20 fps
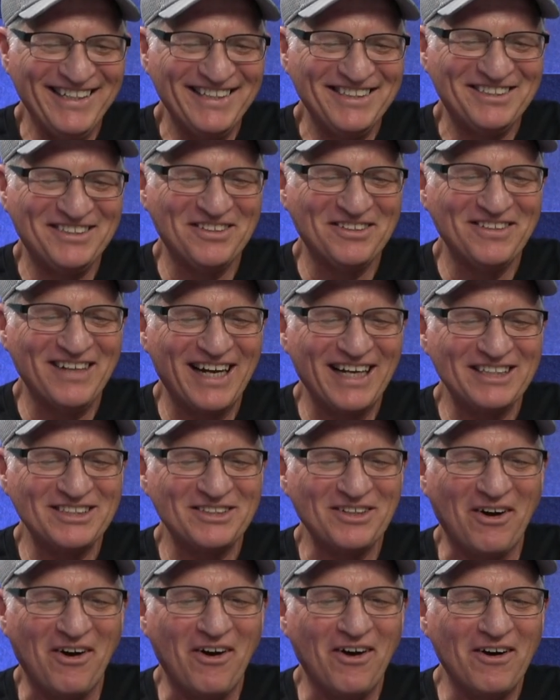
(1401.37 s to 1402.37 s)
directs
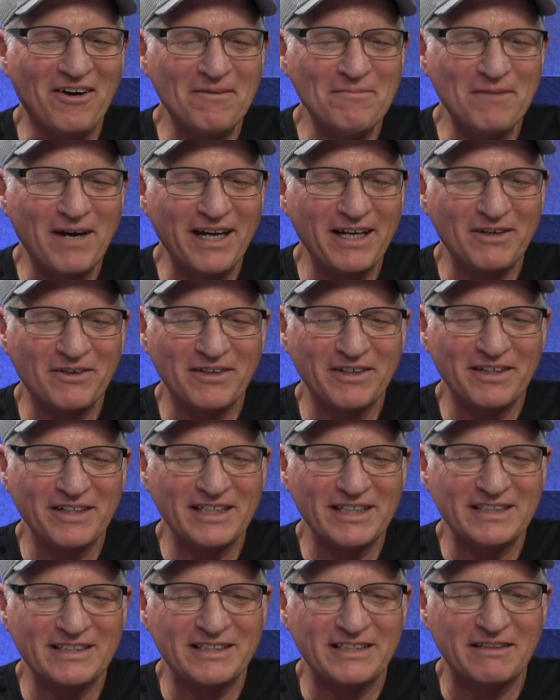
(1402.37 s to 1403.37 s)
all my
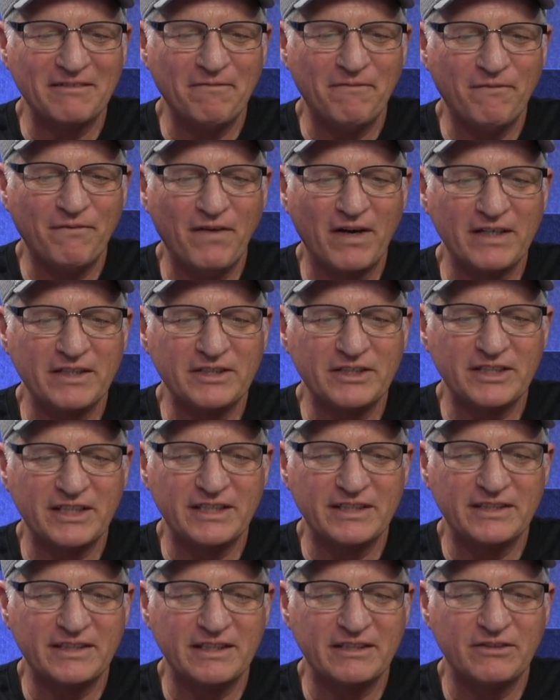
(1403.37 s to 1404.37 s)
organs and
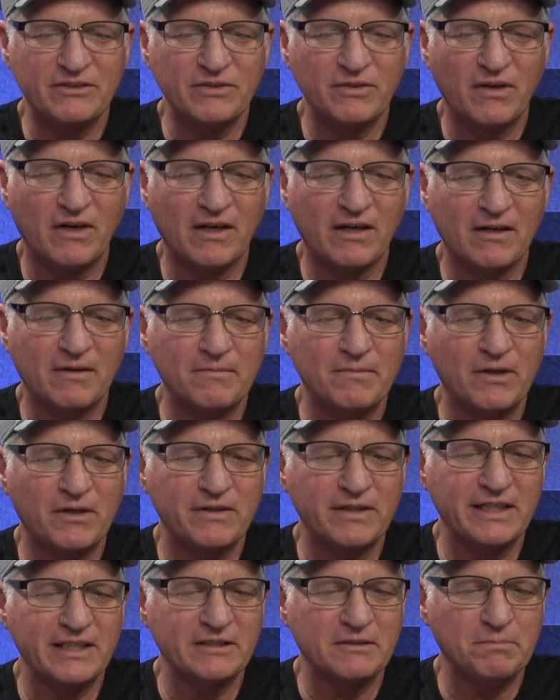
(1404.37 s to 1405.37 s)
functions into a
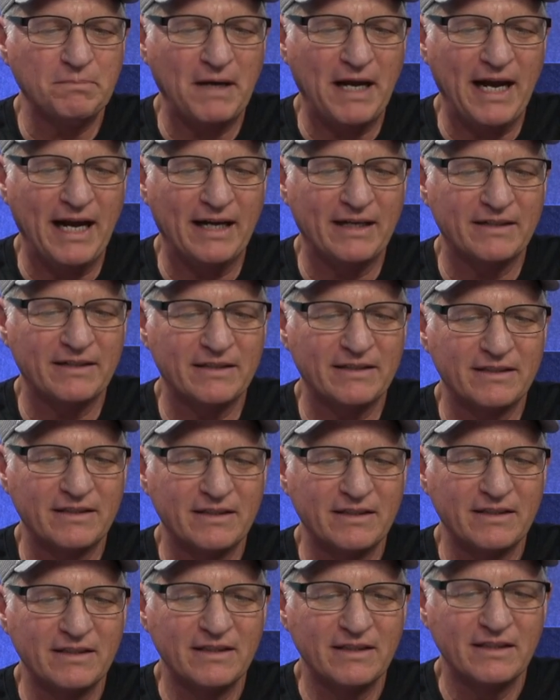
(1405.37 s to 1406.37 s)
harmonious pattern.
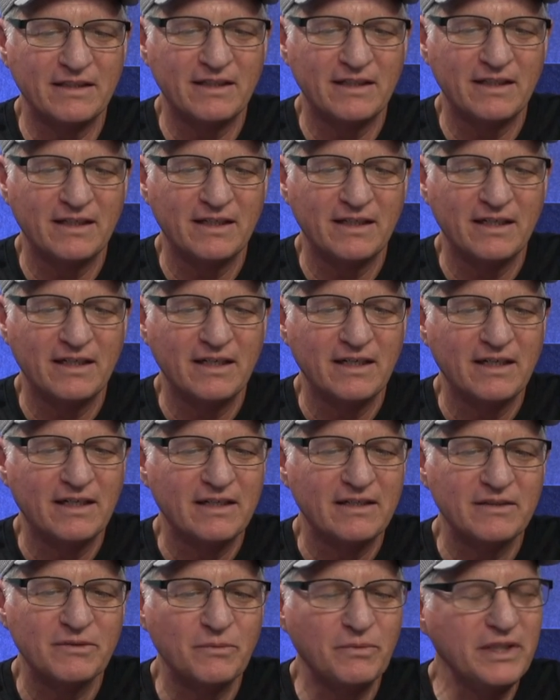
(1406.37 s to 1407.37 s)

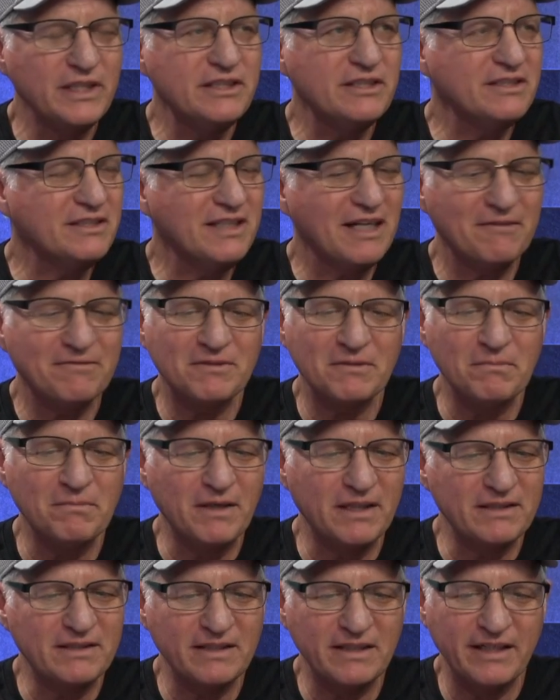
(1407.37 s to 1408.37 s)
We just have to
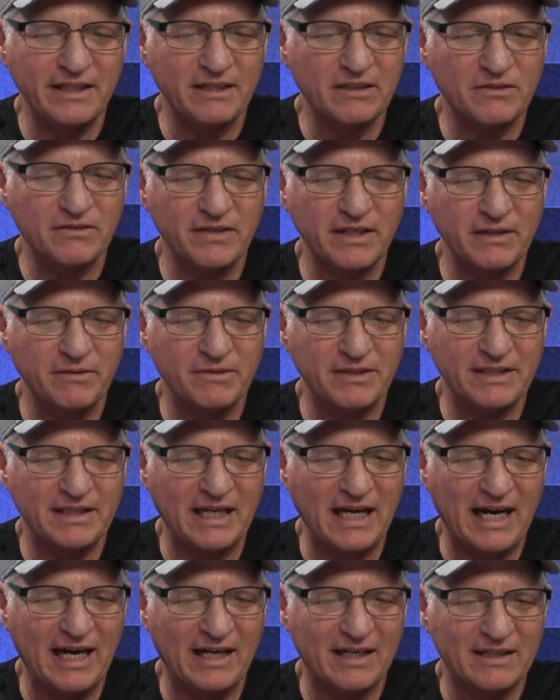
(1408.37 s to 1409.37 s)
mentally agree with
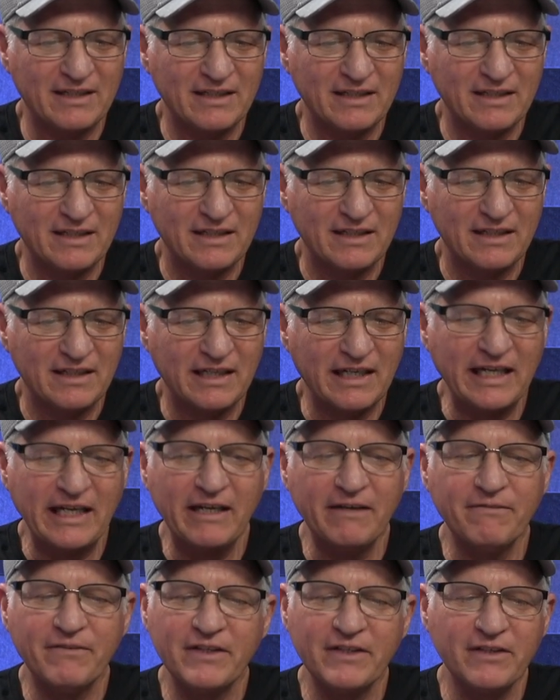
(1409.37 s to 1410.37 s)
that. Yes.
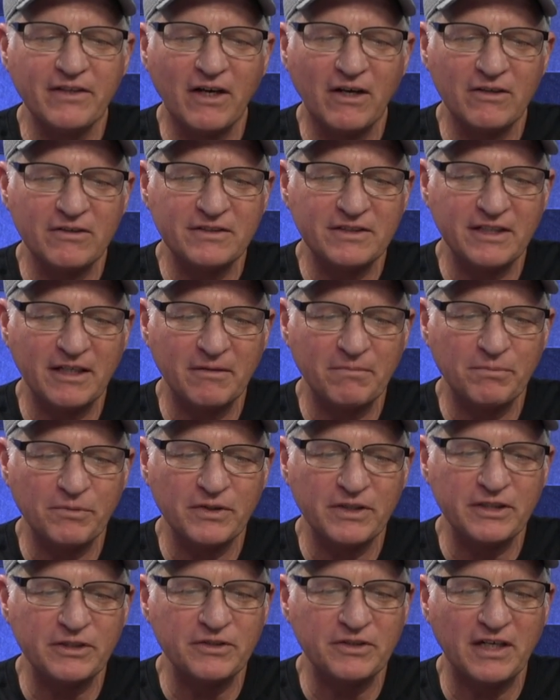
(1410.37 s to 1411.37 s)
Even though
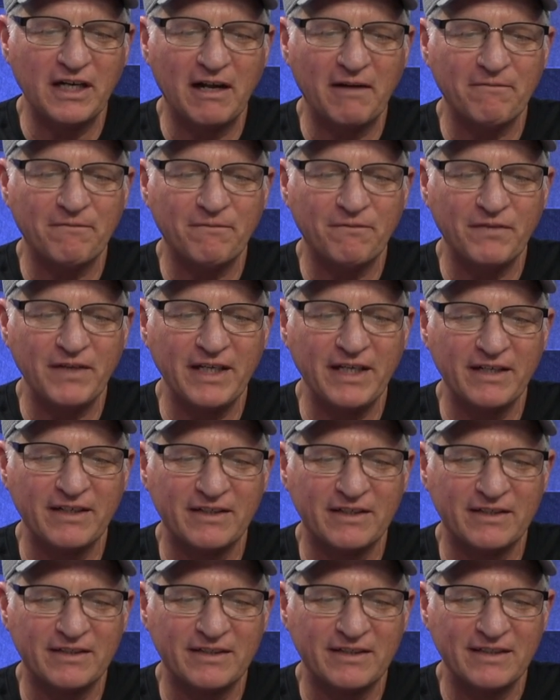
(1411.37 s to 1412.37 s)
temporarily you not
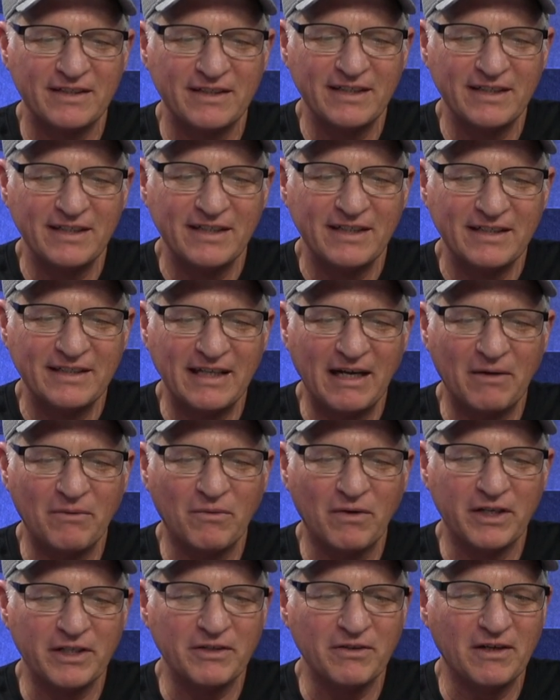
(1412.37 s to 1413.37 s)
feel that
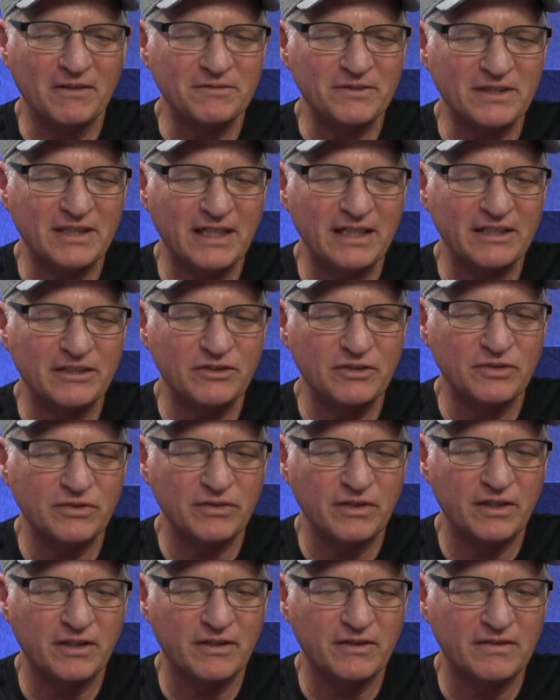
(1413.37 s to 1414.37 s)
what you have said is
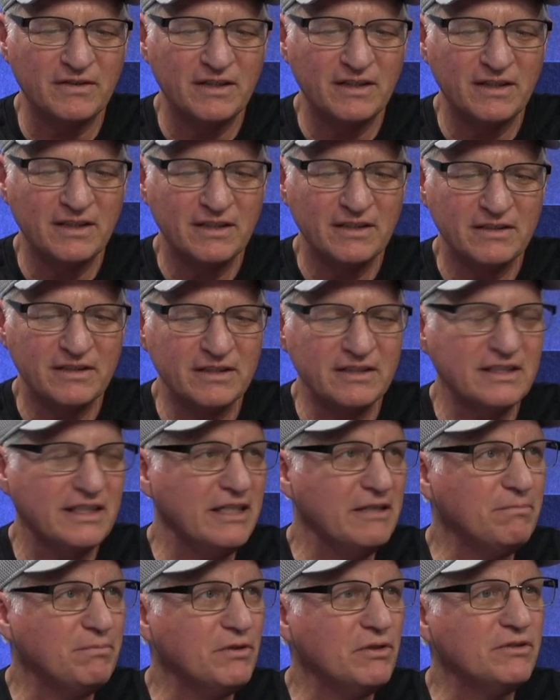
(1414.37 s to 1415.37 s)
true, just
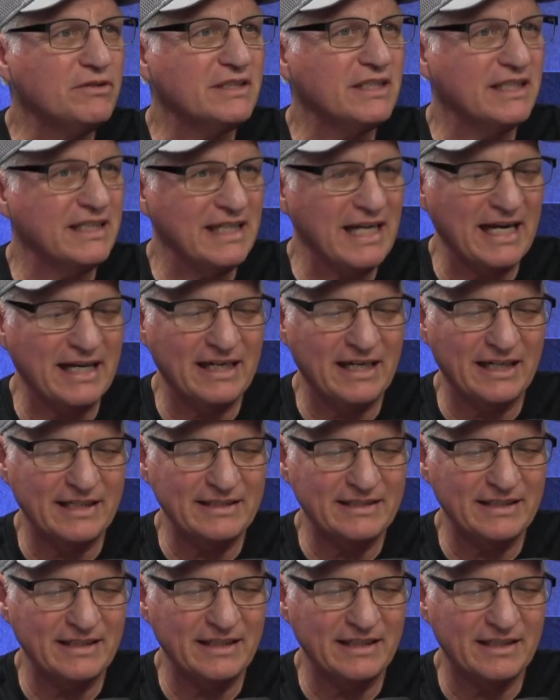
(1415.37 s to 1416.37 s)
keep using that
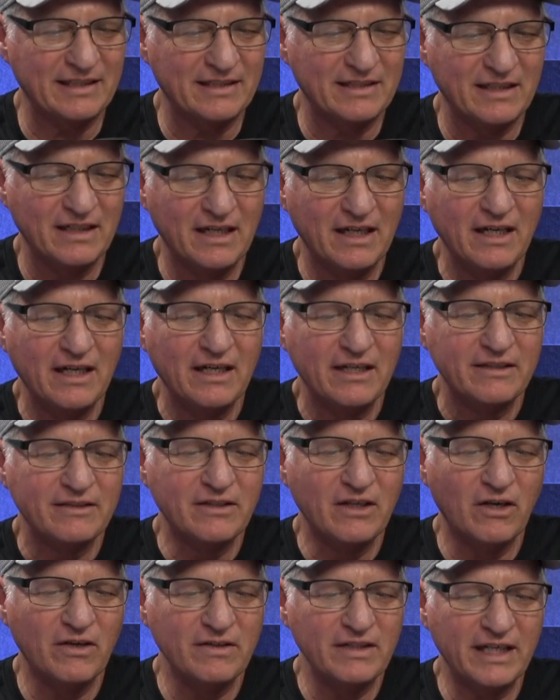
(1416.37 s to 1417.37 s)
idea.
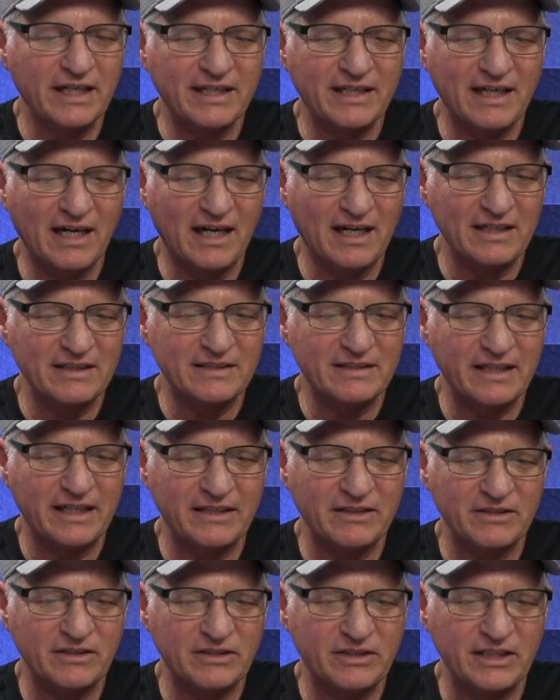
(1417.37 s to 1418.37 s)
Know that God's
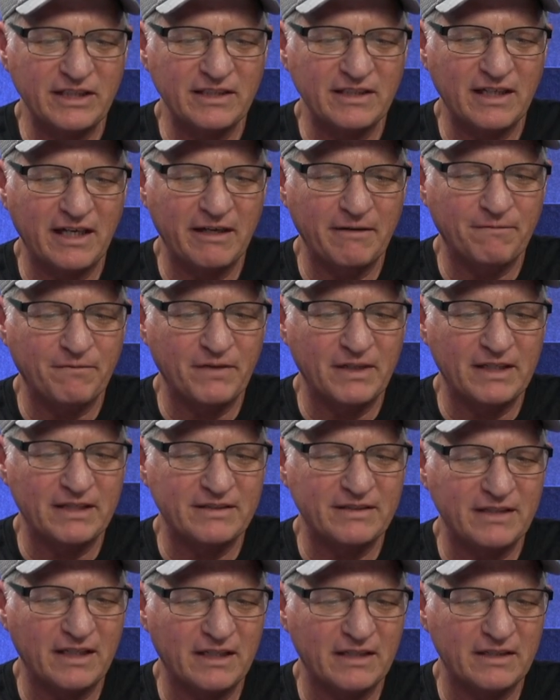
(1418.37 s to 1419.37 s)
energy, life, and
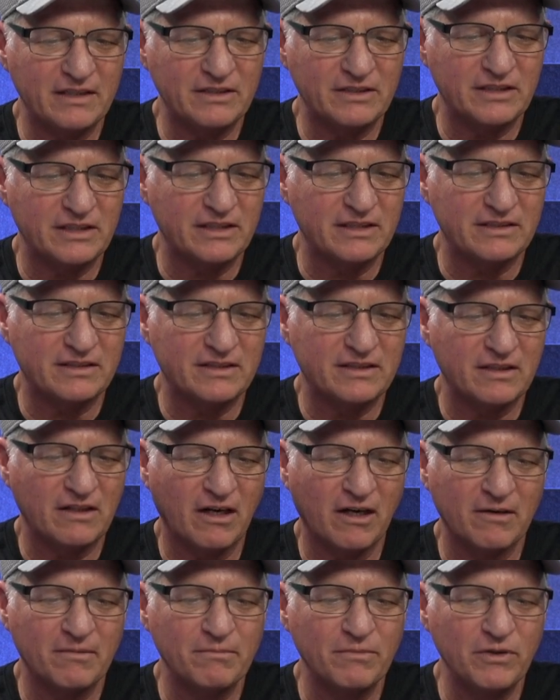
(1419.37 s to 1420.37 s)
intelligence
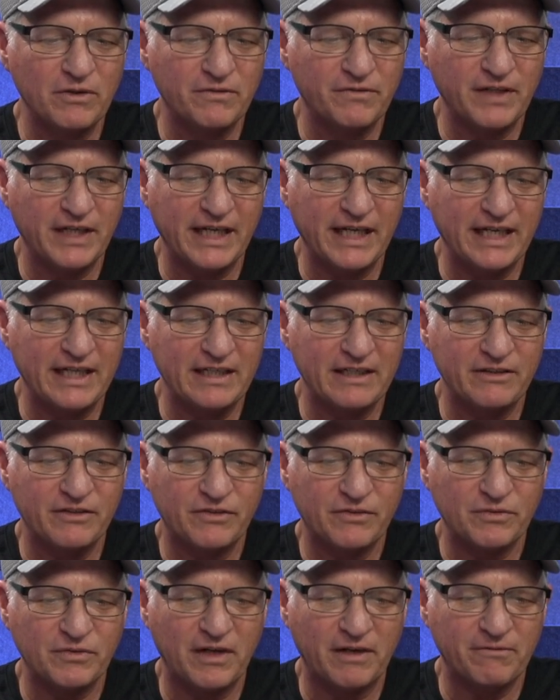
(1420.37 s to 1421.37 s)
are moving in and
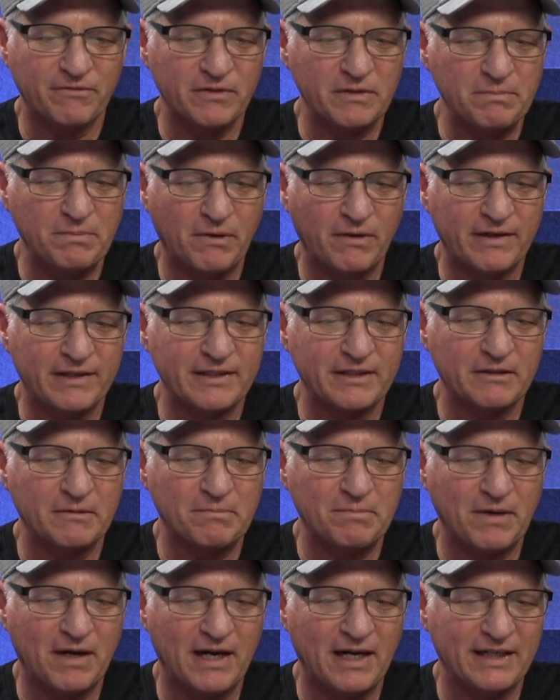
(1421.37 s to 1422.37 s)
through every part of your
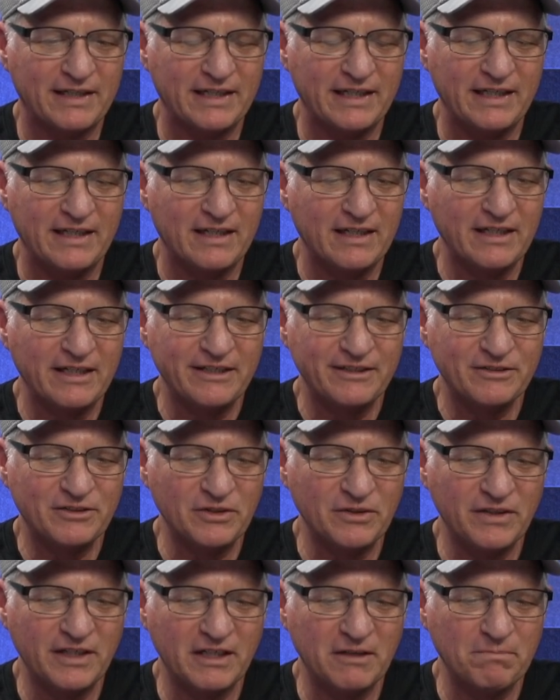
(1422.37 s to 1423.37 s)
body,
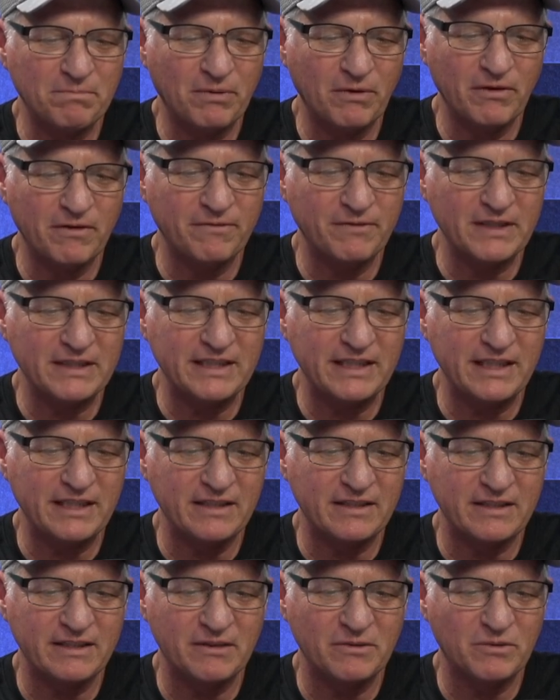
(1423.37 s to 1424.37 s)
doing a perfect
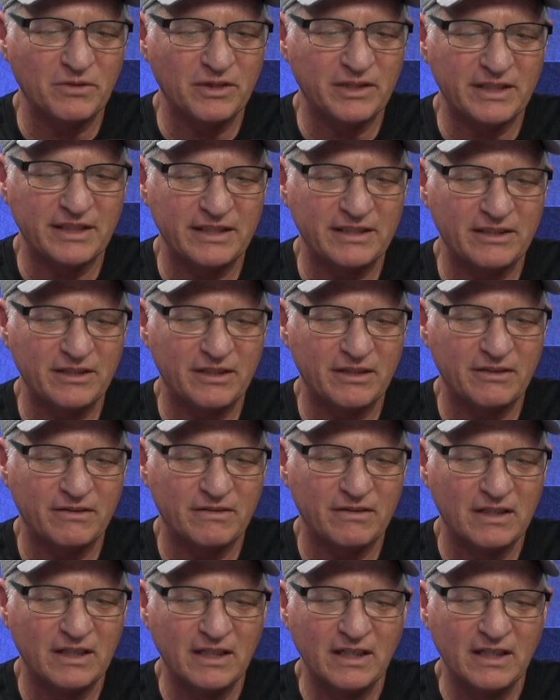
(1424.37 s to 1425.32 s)
healing work in you.